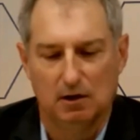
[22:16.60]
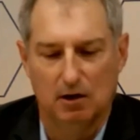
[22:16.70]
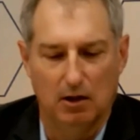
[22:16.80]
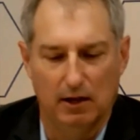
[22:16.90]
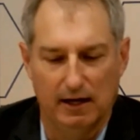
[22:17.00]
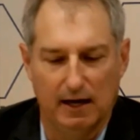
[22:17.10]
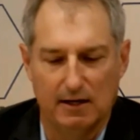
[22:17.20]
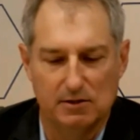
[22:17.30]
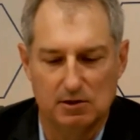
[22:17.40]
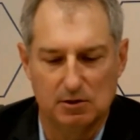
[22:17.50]
all NAI
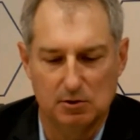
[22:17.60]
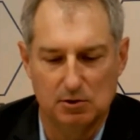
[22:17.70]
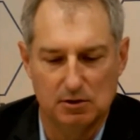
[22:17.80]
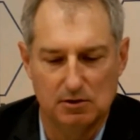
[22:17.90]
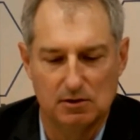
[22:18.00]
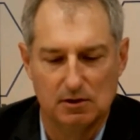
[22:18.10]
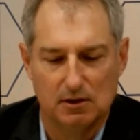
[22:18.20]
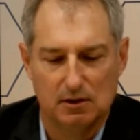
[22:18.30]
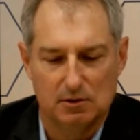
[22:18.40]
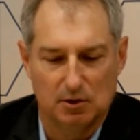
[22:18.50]

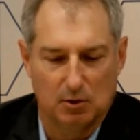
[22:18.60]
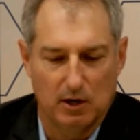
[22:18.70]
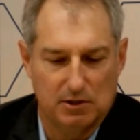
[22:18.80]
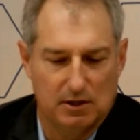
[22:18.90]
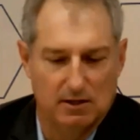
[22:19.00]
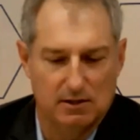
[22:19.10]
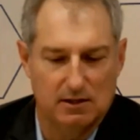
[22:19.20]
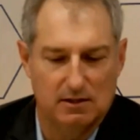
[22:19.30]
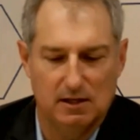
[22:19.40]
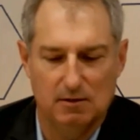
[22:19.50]
institutions. So the question is,
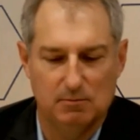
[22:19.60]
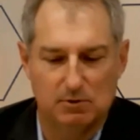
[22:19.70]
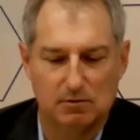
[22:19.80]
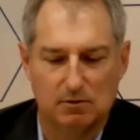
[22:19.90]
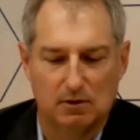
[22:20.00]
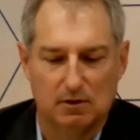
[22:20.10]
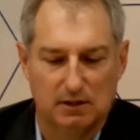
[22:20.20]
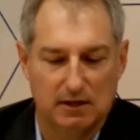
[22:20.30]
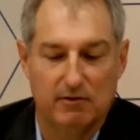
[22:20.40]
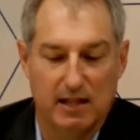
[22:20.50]
can teams,
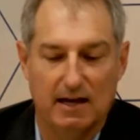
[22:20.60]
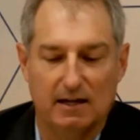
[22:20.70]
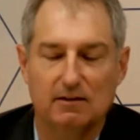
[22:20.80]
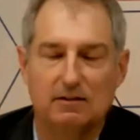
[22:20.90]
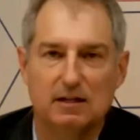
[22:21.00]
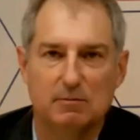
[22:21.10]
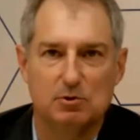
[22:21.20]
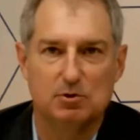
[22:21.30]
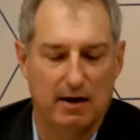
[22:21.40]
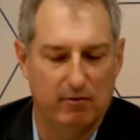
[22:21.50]
given that, can teams
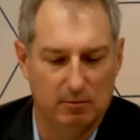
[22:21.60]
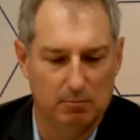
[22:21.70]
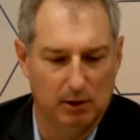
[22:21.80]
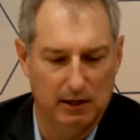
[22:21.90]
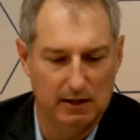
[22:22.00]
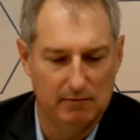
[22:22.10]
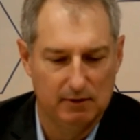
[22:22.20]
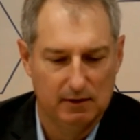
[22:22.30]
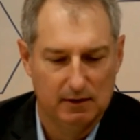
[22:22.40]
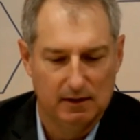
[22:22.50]
travel and
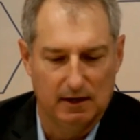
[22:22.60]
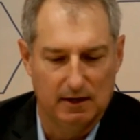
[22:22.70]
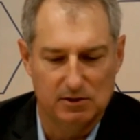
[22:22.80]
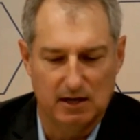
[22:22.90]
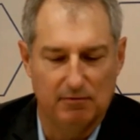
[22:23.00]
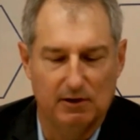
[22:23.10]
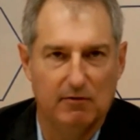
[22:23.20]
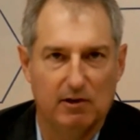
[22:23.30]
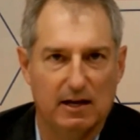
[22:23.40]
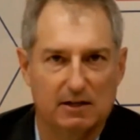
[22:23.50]
play uh, safely
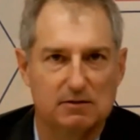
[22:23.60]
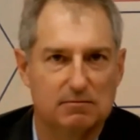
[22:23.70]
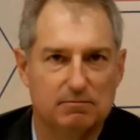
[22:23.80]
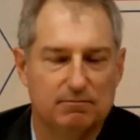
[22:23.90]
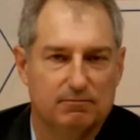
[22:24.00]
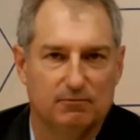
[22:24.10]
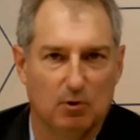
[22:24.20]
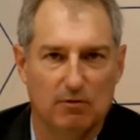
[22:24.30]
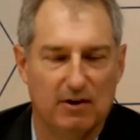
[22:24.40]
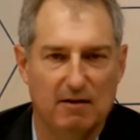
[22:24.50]
over the next
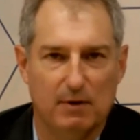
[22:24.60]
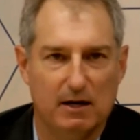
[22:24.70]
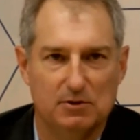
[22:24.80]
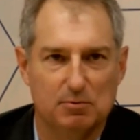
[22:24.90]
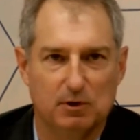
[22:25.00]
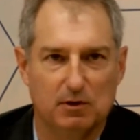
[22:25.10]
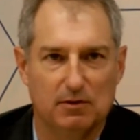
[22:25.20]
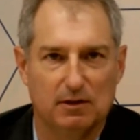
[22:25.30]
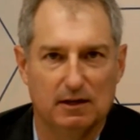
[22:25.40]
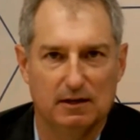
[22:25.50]
four or five months
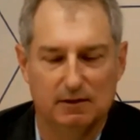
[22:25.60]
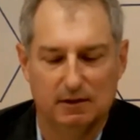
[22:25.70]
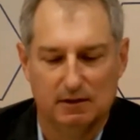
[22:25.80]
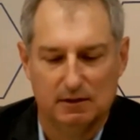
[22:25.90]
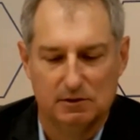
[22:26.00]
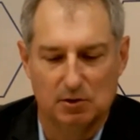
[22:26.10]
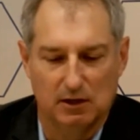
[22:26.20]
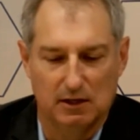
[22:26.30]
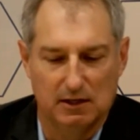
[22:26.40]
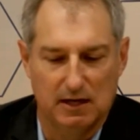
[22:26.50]
with uh,
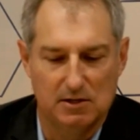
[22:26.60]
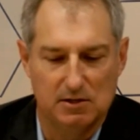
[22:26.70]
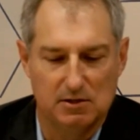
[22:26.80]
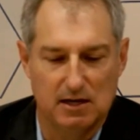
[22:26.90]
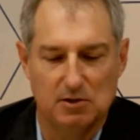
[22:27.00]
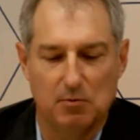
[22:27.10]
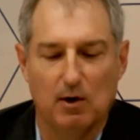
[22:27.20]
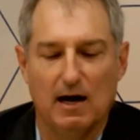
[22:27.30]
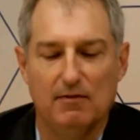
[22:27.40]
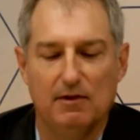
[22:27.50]
certainly indications
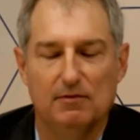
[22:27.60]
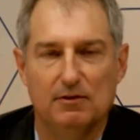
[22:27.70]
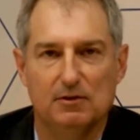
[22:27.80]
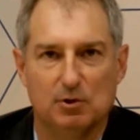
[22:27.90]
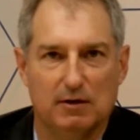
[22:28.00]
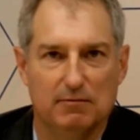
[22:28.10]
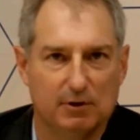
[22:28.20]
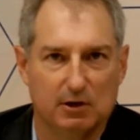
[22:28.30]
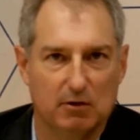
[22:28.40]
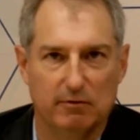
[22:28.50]
nationwide that the trend
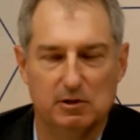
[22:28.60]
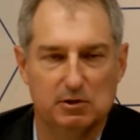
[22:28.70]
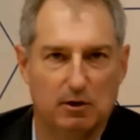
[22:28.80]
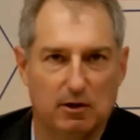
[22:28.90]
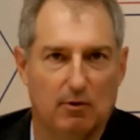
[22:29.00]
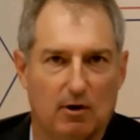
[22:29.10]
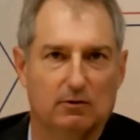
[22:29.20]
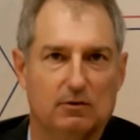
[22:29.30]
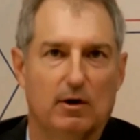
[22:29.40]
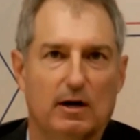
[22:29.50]
for COVID is going in the
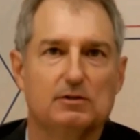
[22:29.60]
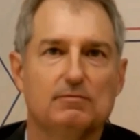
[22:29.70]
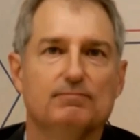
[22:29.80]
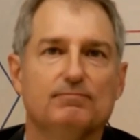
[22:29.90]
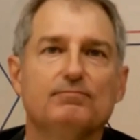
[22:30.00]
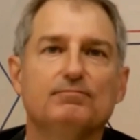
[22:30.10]
wrong direction?